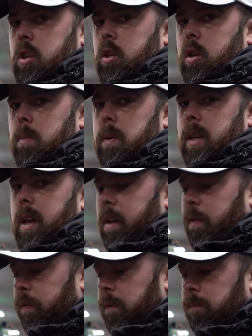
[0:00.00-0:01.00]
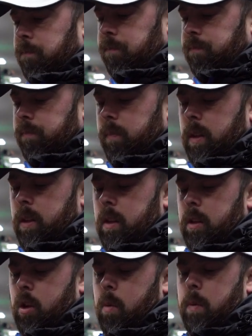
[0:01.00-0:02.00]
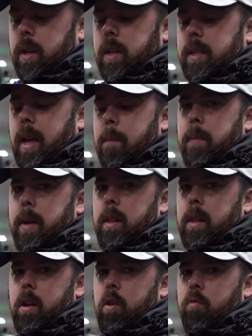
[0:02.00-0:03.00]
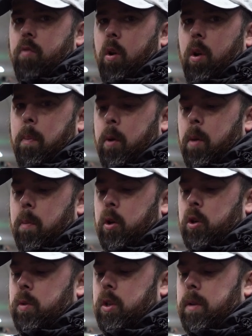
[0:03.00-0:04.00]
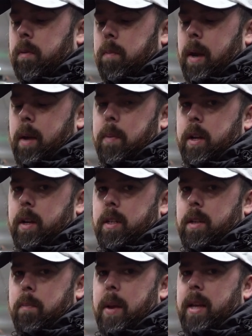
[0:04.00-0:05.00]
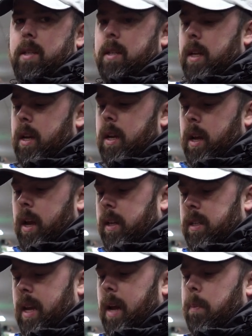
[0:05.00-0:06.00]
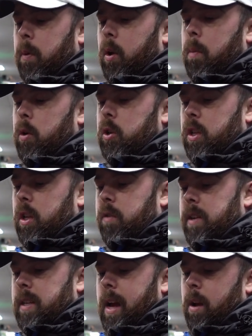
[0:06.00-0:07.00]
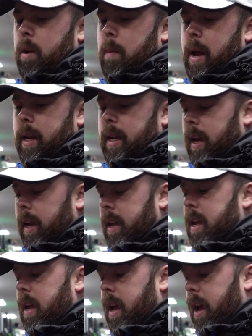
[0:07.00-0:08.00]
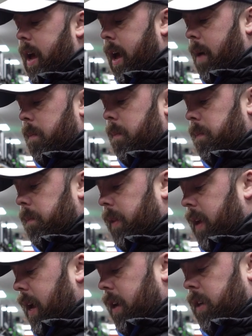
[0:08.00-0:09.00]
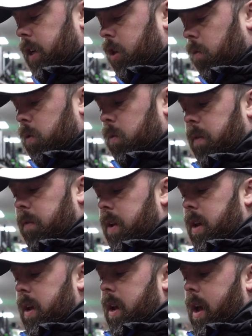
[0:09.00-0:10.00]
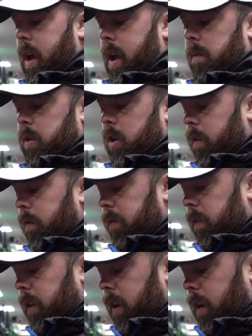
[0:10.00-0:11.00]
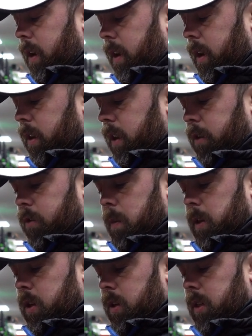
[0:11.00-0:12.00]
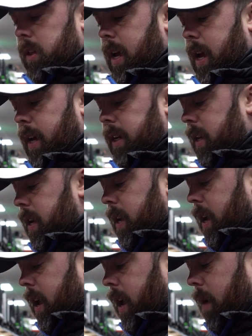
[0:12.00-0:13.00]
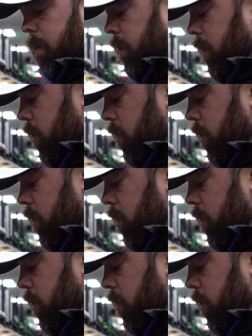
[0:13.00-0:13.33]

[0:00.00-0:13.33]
super stiff. They come with a 10mm roller puller bush, which in my opinion is the best side puller bush that there is out on the market. And it comes with sort of little increments on the side. It